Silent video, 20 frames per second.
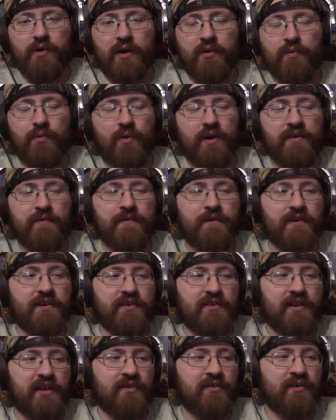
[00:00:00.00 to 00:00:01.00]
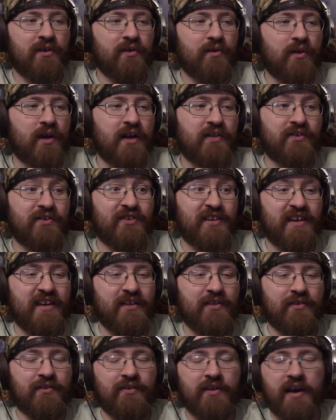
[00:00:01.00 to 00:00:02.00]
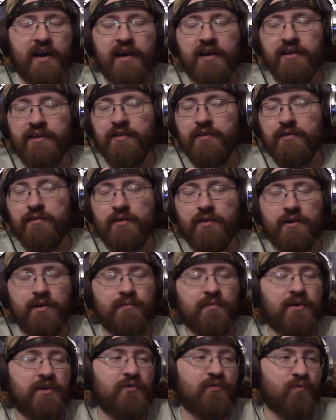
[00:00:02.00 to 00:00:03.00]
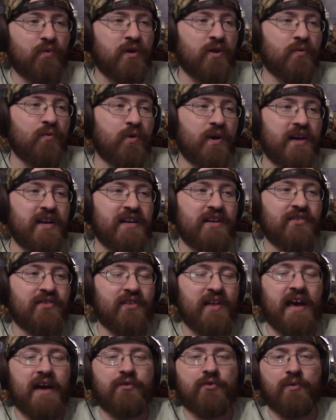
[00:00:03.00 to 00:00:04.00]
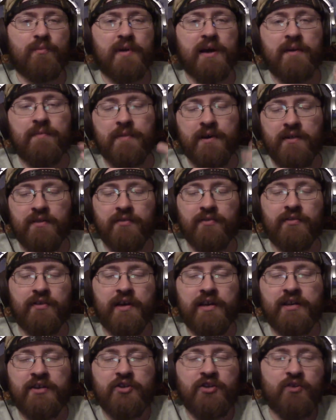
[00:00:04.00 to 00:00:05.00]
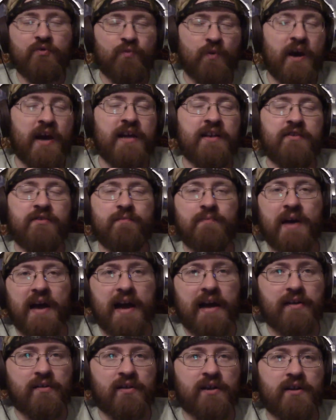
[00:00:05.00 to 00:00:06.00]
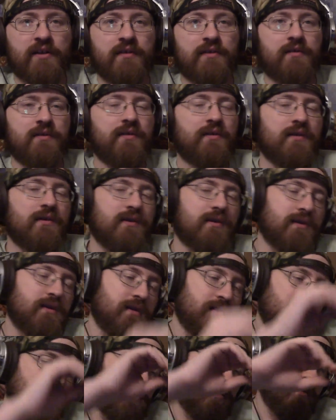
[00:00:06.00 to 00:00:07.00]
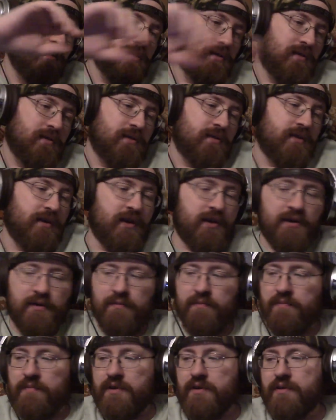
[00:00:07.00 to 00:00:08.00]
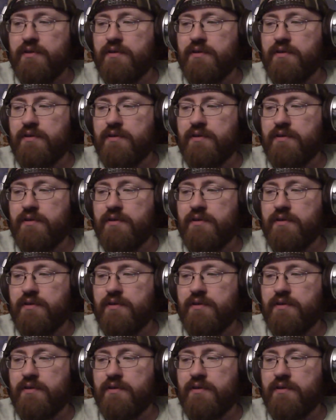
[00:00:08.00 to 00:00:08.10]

I don't, know why the fuck he's got sunglasses inside in the club, but he's running away. He gets lassoed back by this lady, and she's riding his back like a damn